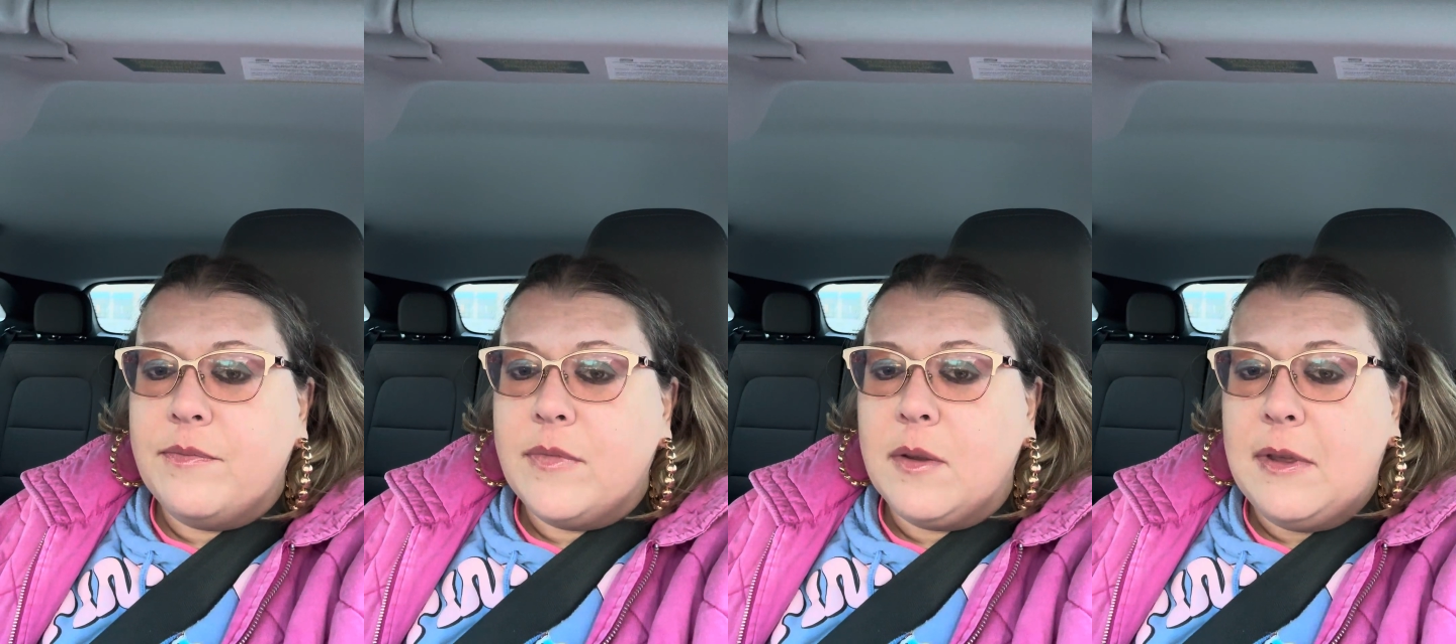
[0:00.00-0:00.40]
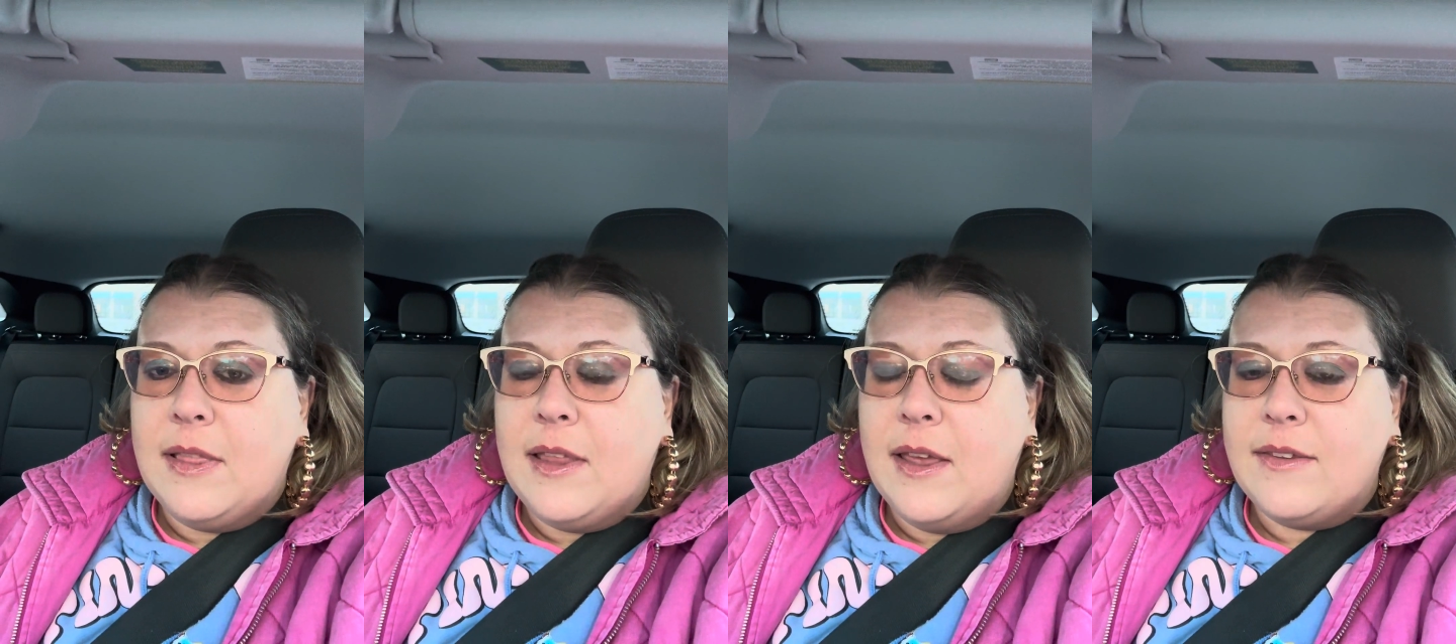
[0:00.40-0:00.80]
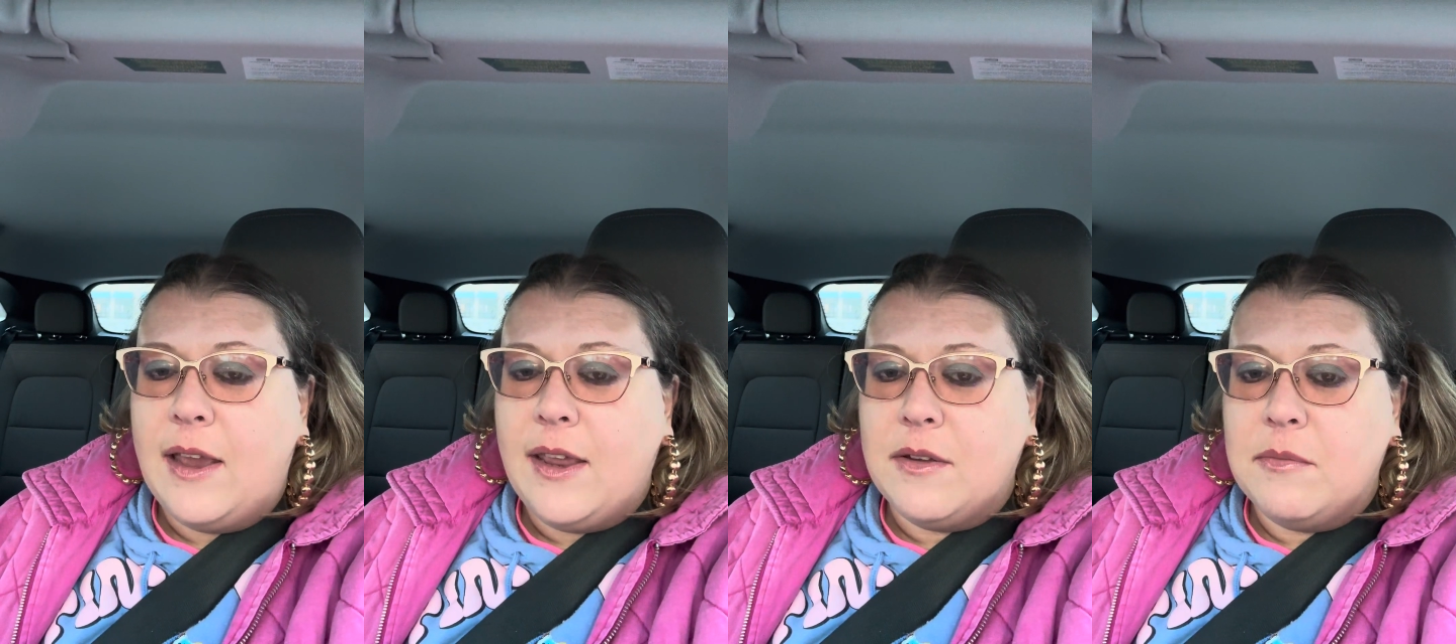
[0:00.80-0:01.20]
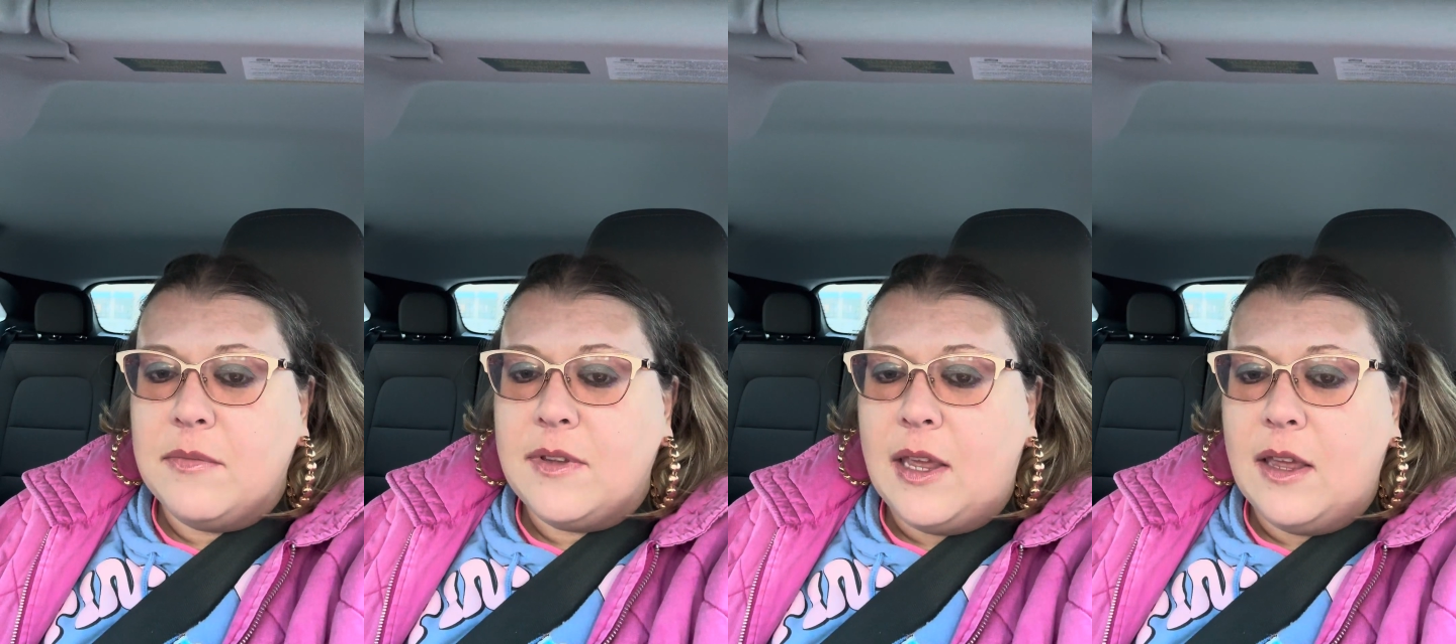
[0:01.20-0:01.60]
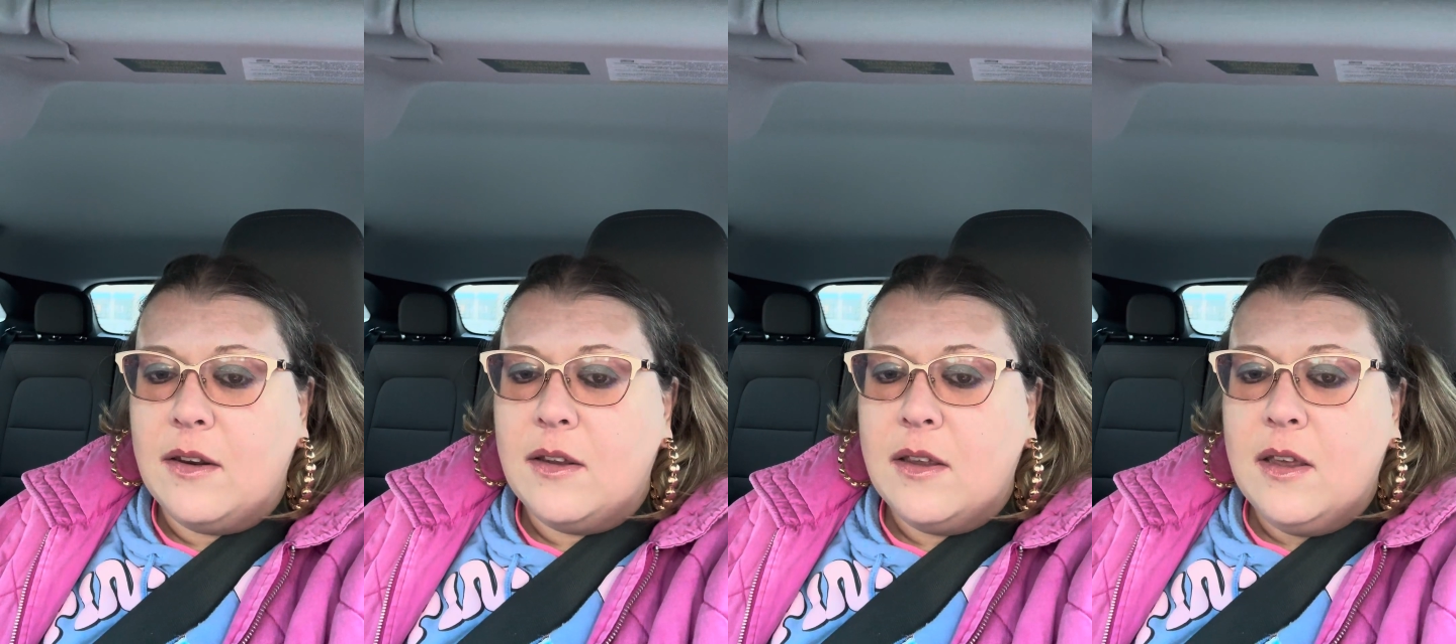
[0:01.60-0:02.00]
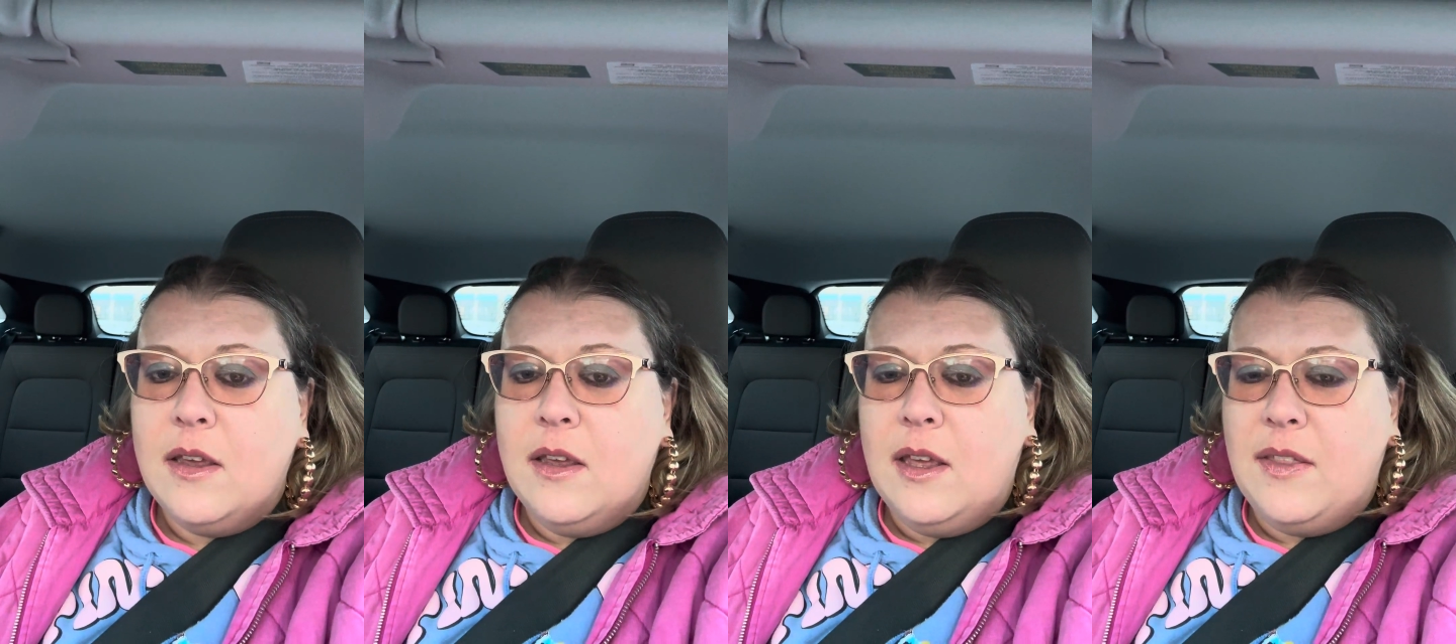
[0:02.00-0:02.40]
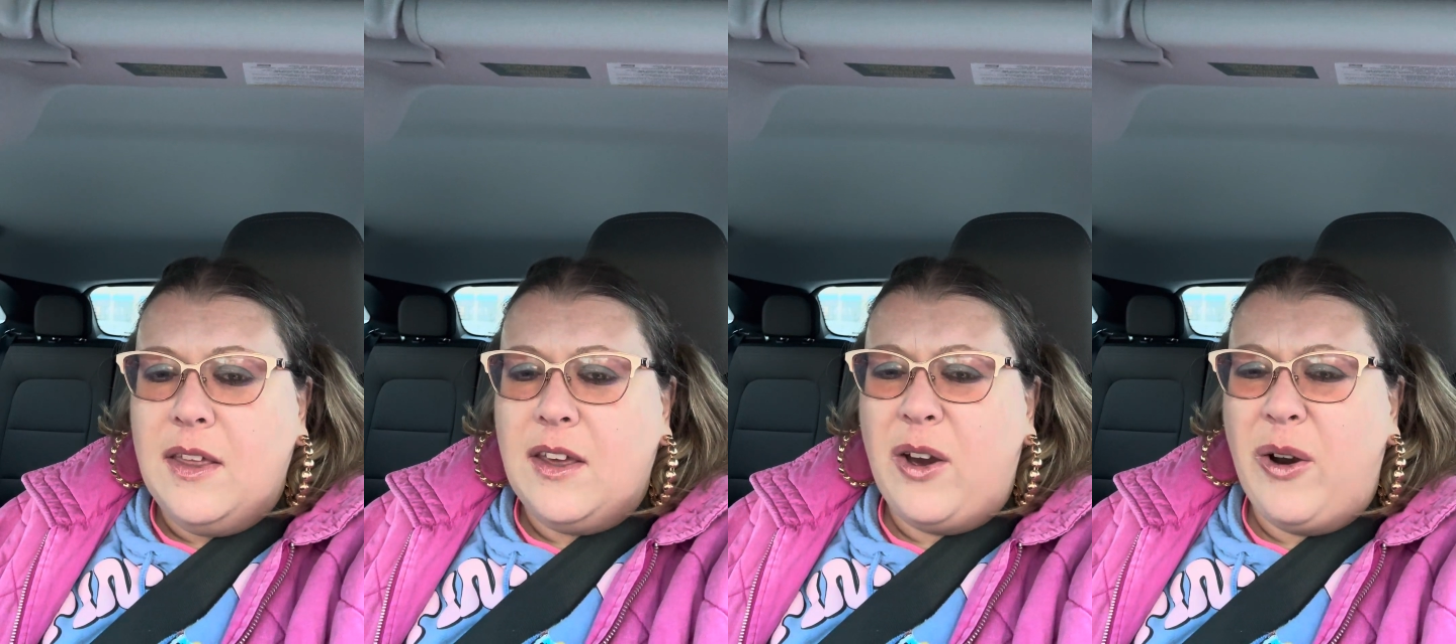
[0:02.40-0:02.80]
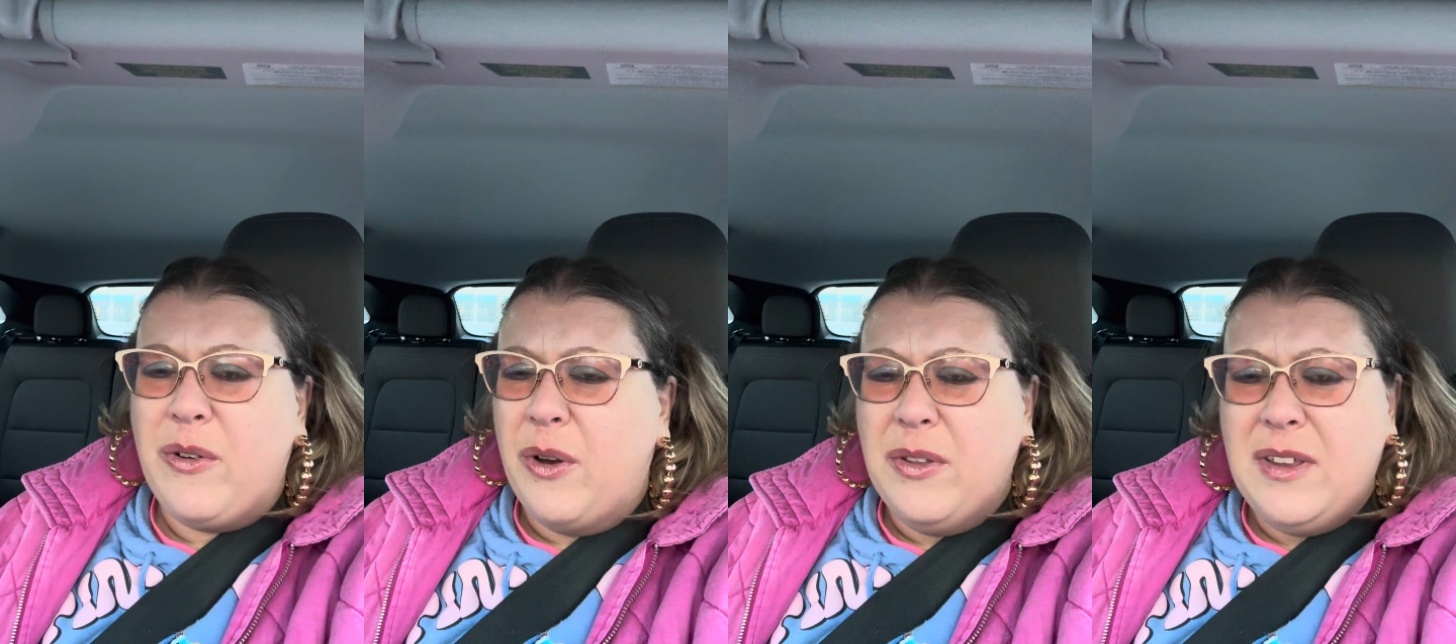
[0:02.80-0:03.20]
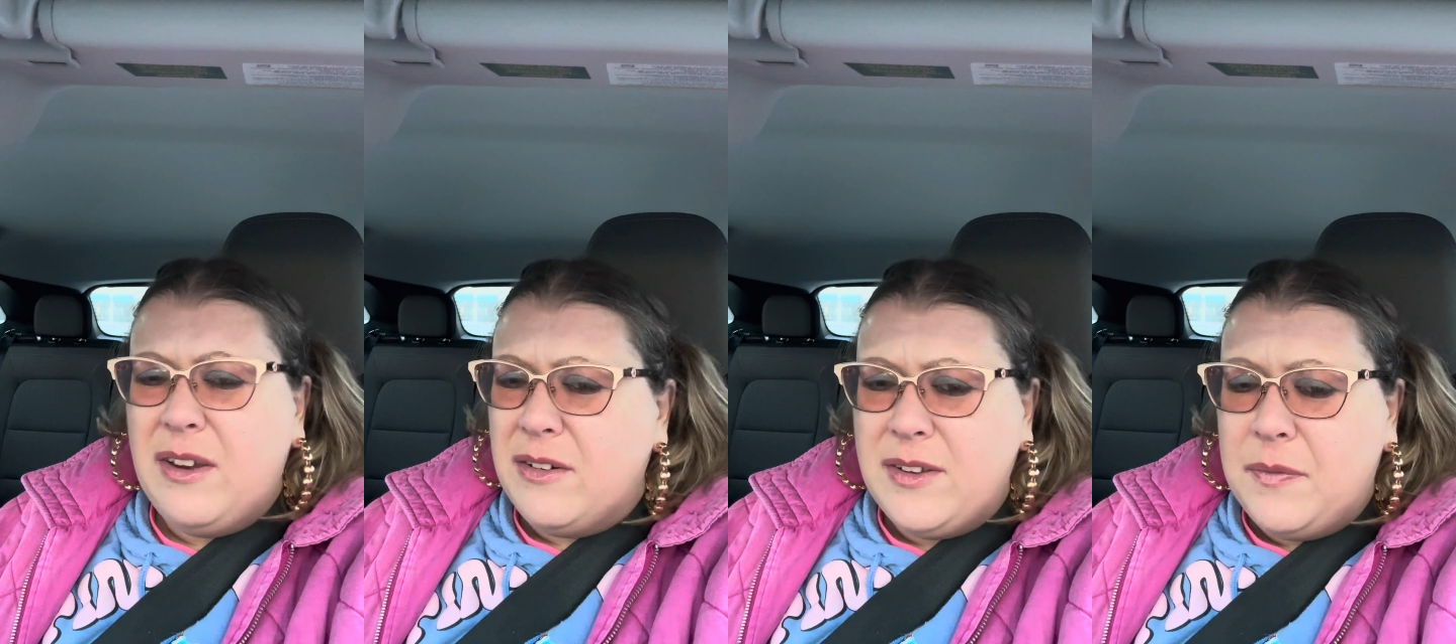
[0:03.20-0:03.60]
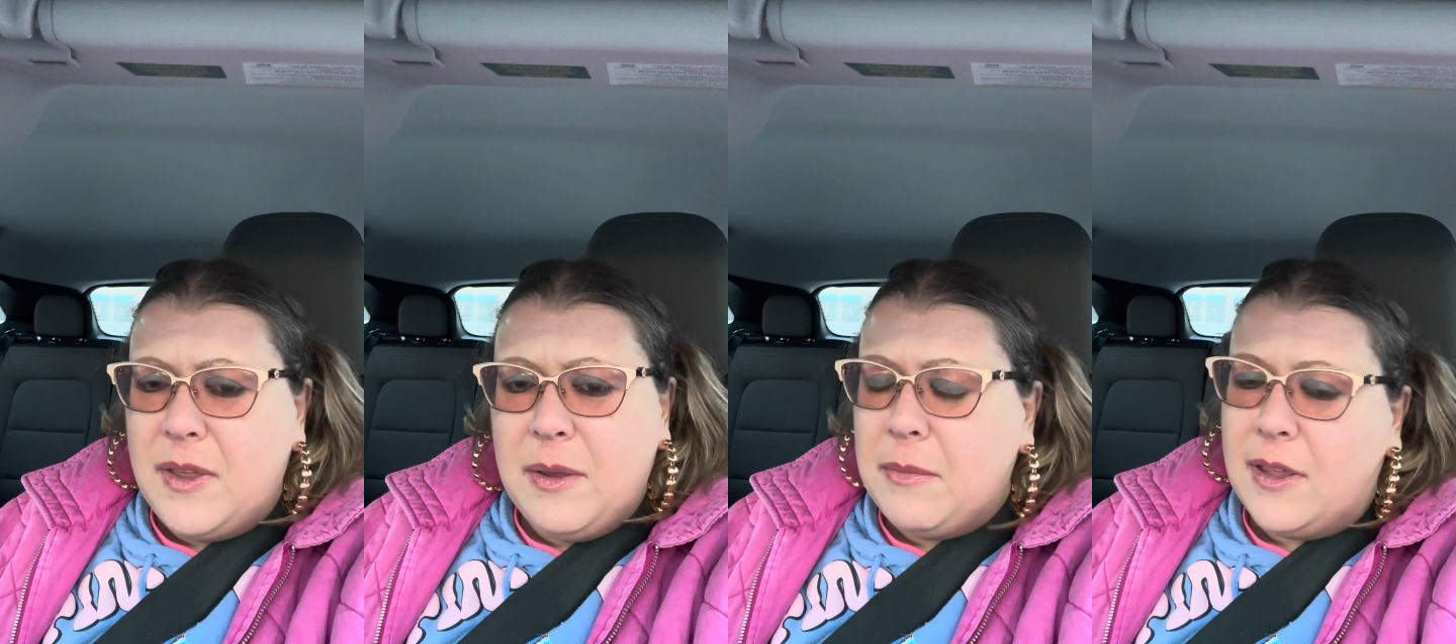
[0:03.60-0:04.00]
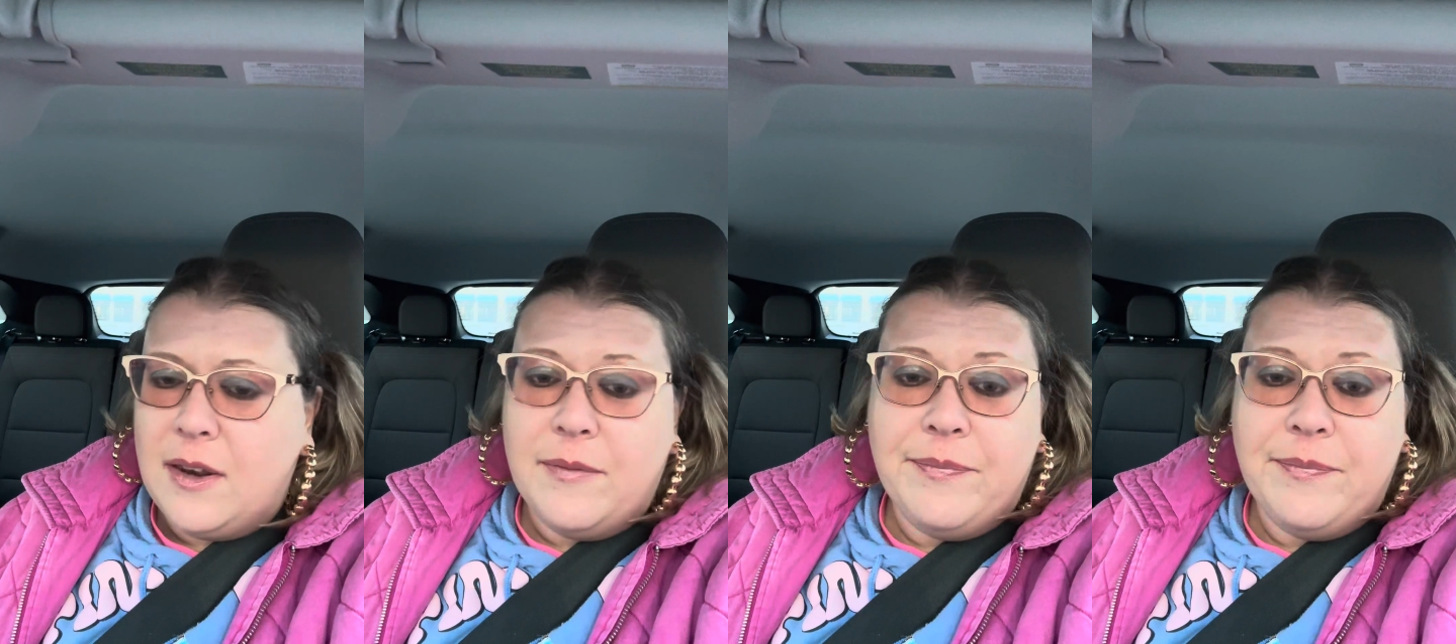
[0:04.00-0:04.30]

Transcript: gonna be less items and I think card only or something but